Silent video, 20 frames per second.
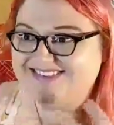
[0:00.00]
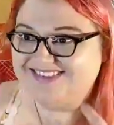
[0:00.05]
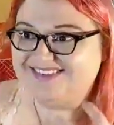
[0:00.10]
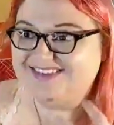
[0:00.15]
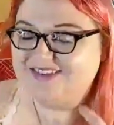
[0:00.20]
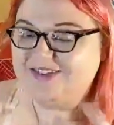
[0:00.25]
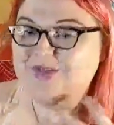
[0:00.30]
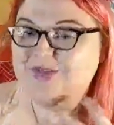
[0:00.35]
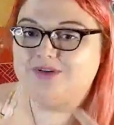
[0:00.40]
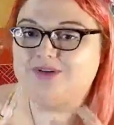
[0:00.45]

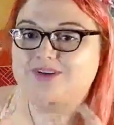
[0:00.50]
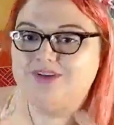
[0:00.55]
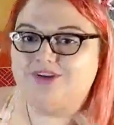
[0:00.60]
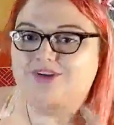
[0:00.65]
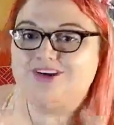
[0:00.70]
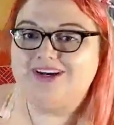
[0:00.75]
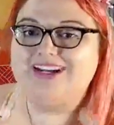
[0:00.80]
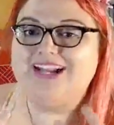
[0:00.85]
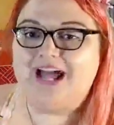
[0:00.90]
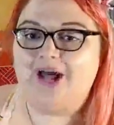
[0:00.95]
you
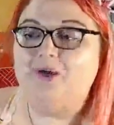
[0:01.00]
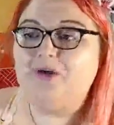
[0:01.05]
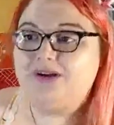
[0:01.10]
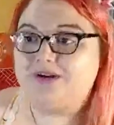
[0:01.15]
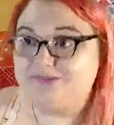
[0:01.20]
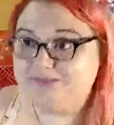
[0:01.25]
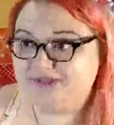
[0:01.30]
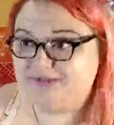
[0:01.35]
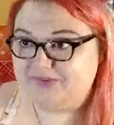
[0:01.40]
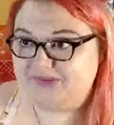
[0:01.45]
create
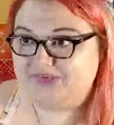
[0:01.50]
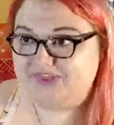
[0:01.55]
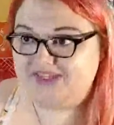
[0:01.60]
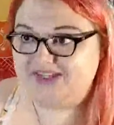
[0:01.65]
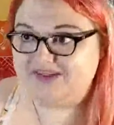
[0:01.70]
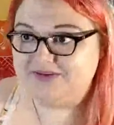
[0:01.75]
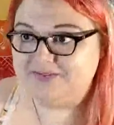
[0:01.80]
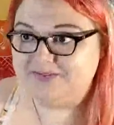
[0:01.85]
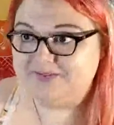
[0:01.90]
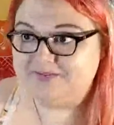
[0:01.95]
alchemy with it.